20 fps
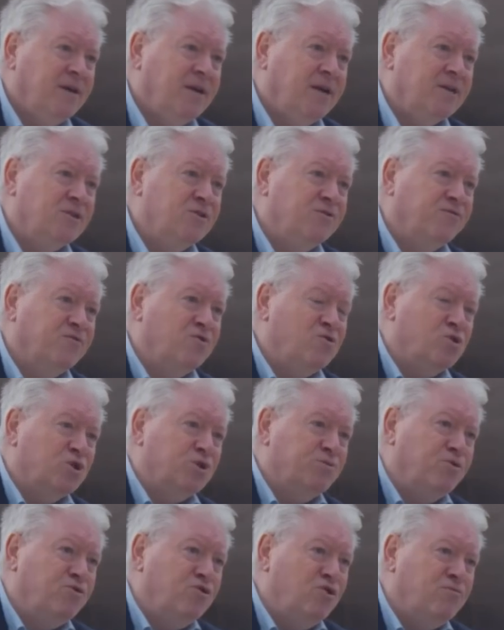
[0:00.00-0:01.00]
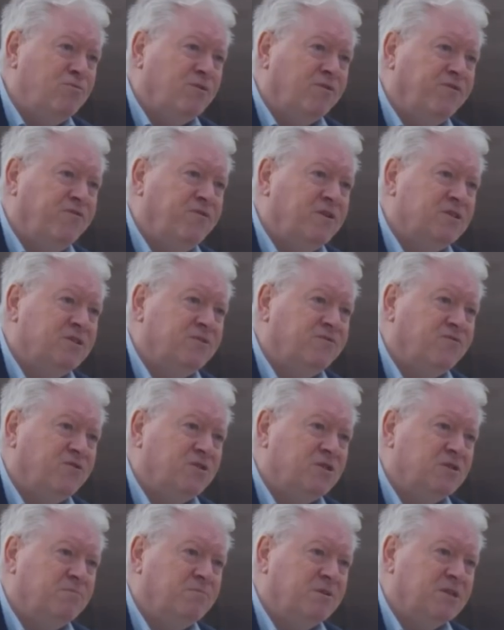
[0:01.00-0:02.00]
And of course, when you were
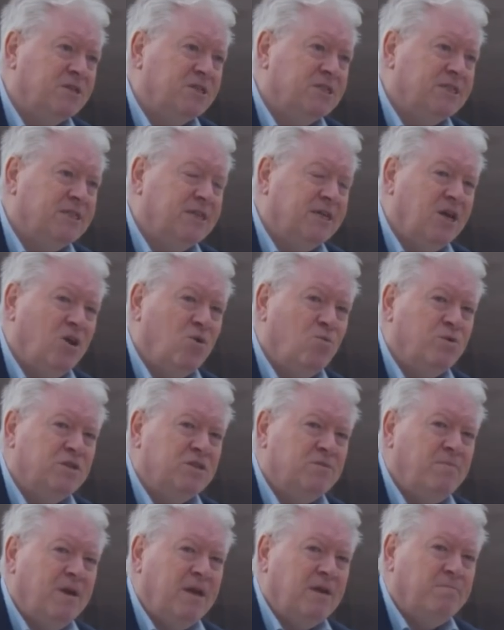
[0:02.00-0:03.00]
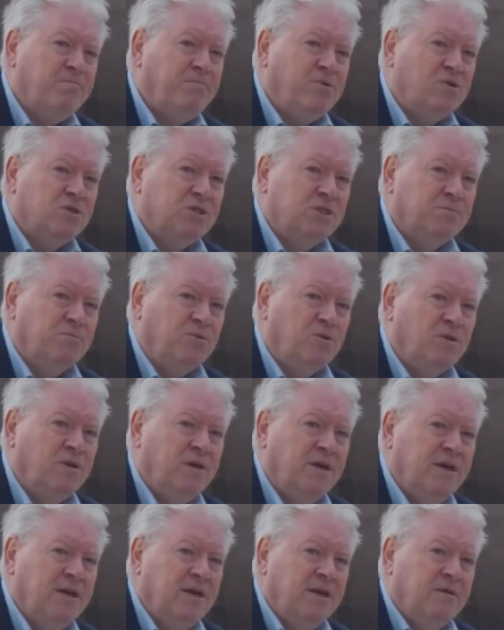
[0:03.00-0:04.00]
First Minister, it was made possible
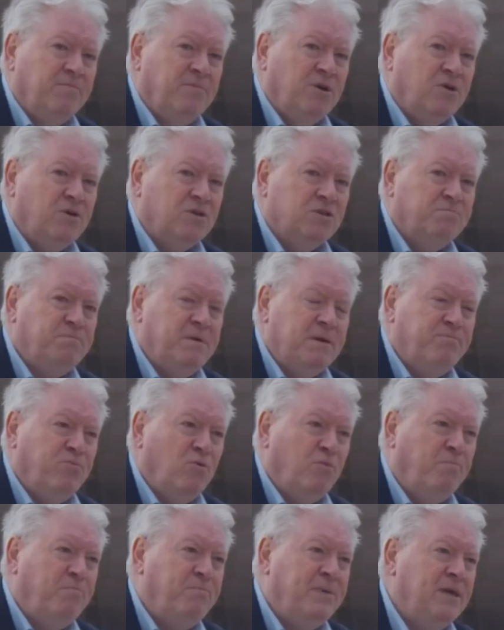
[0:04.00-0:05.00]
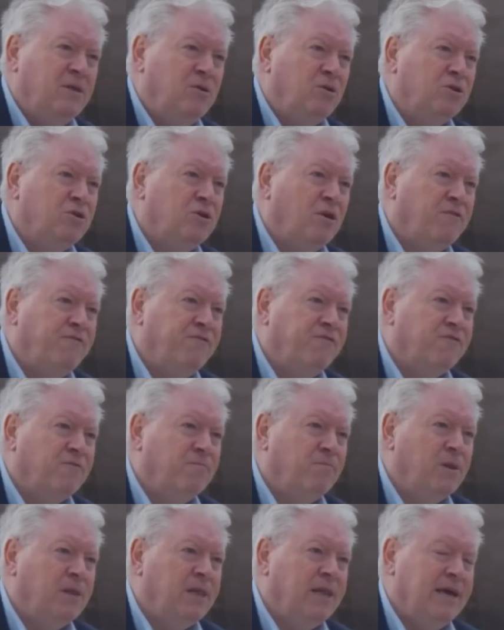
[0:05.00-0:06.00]
because people peeled off
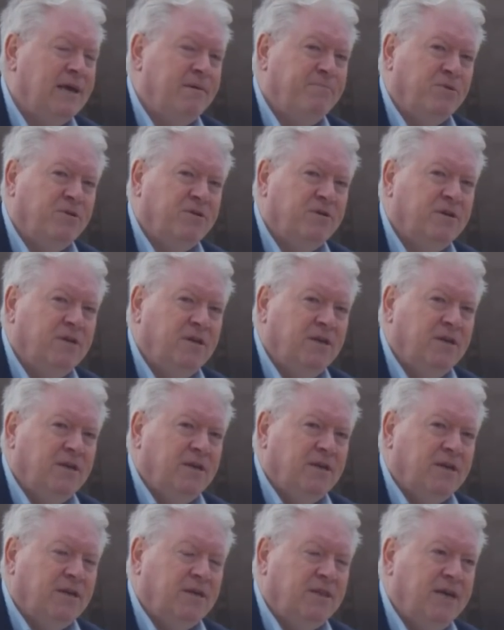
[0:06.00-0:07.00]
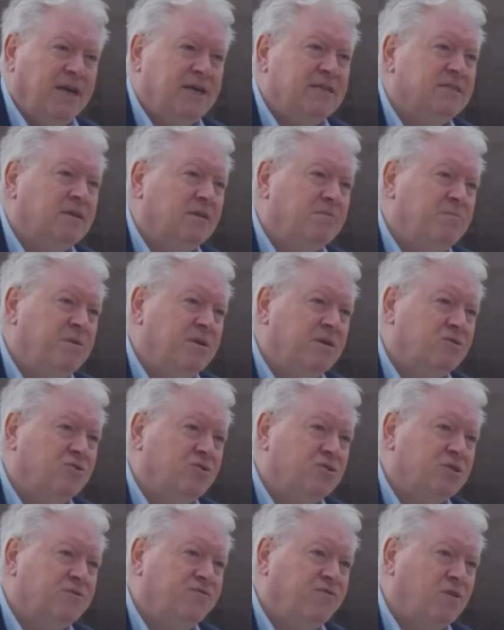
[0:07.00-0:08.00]
from Labour, and the SNP had
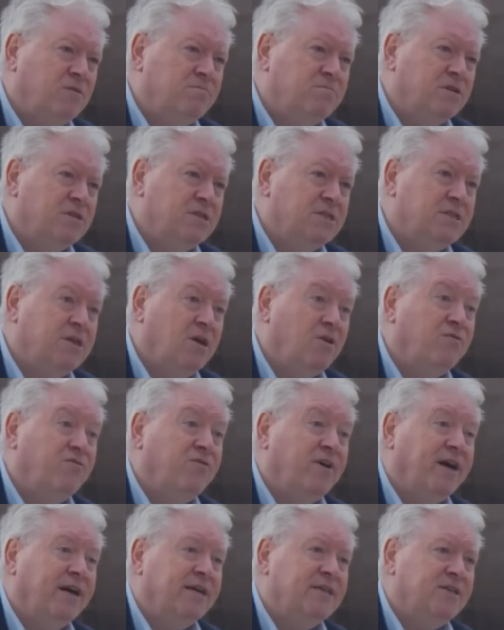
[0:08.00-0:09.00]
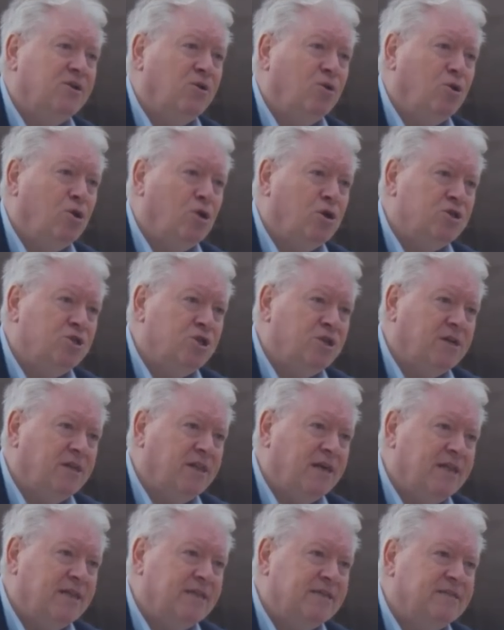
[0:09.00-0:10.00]
transformed itself
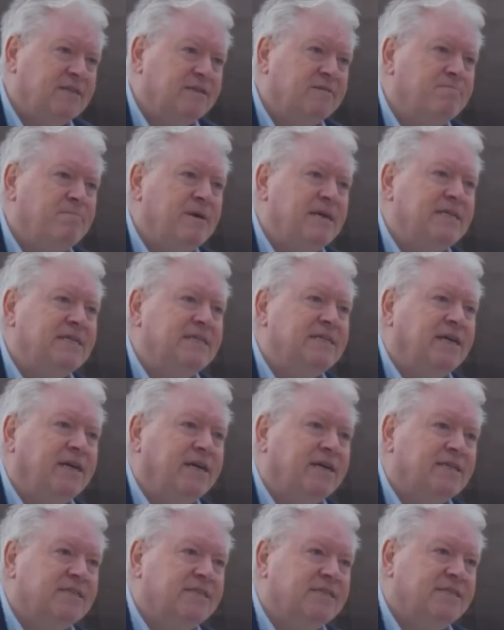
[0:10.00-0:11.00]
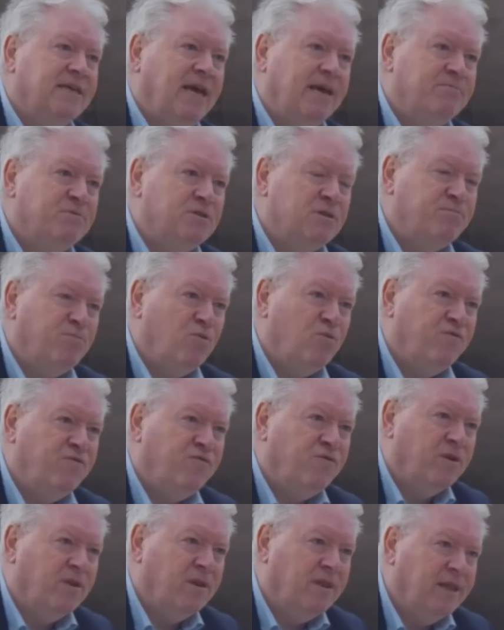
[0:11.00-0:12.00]
ideologically, that it made it acceptable
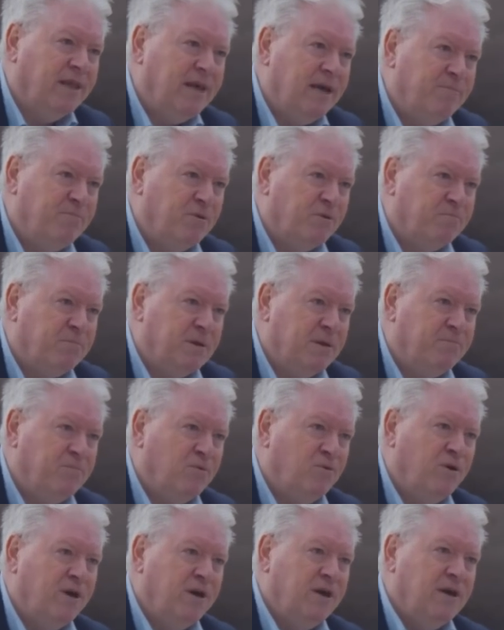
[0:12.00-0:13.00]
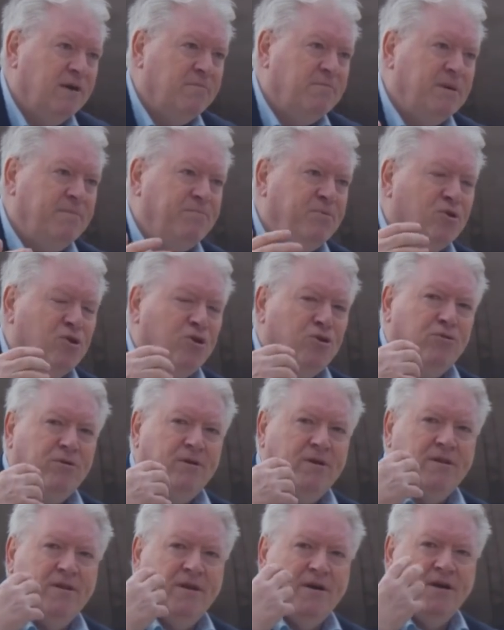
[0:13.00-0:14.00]
for Labour people who
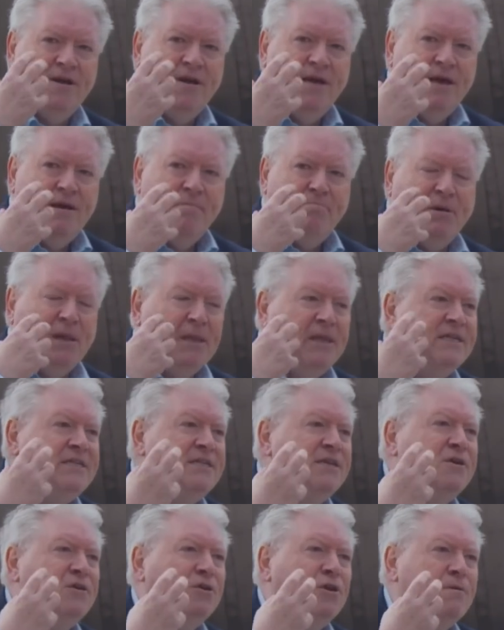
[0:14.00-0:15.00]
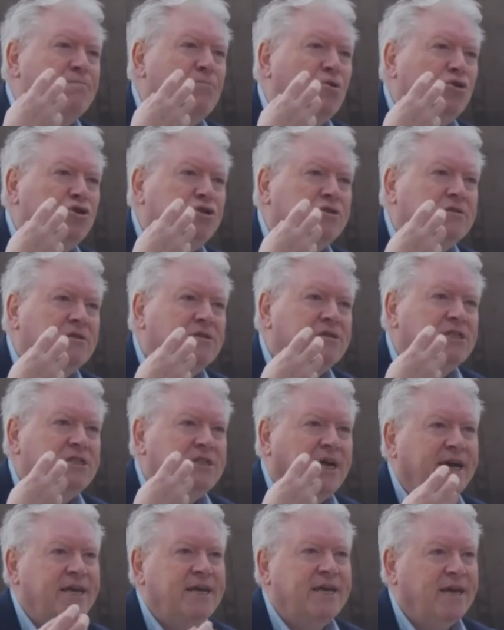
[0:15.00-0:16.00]
in their political emotional
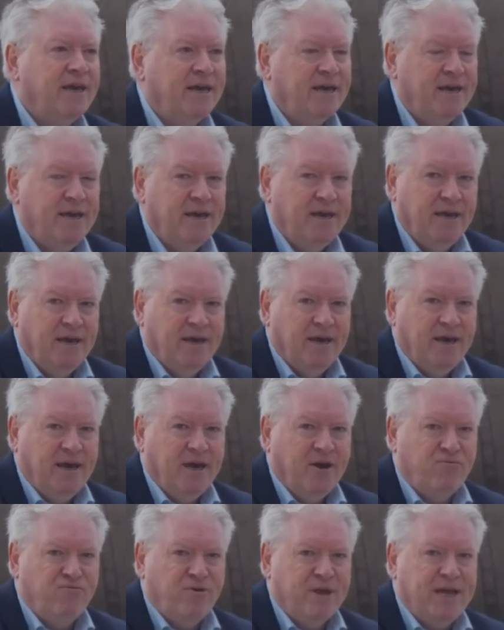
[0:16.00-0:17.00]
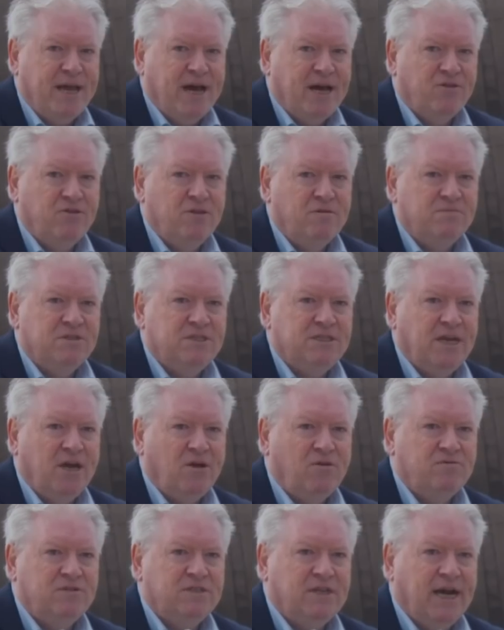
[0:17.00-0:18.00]
psyche regard
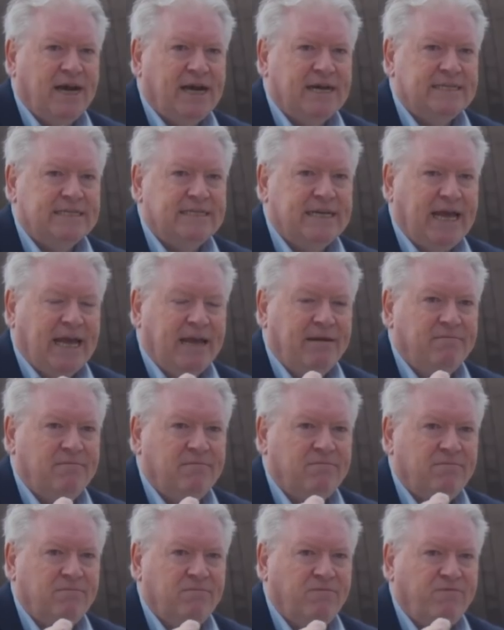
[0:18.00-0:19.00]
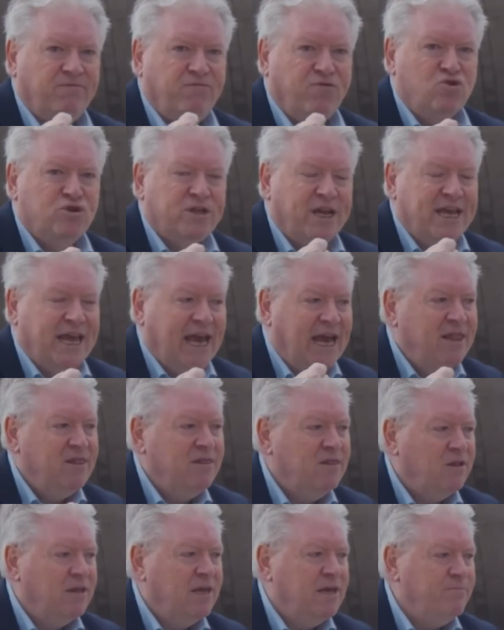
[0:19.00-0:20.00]
themselves as voting
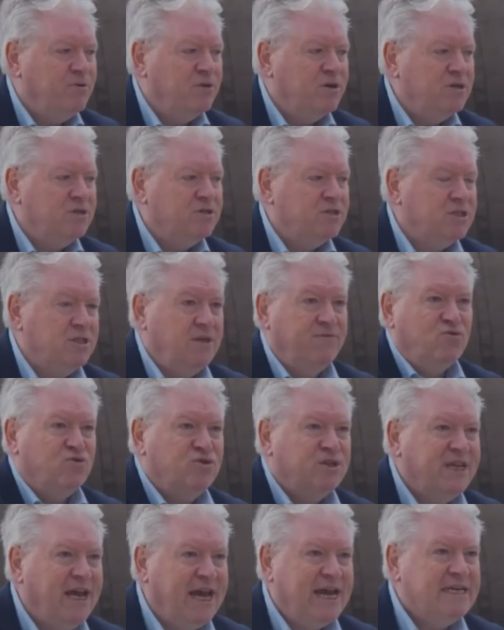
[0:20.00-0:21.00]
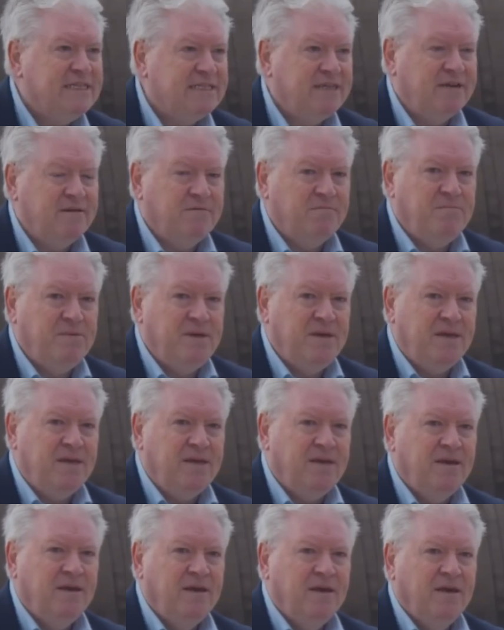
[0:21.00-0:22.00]
in the Labour interest. They voted SNP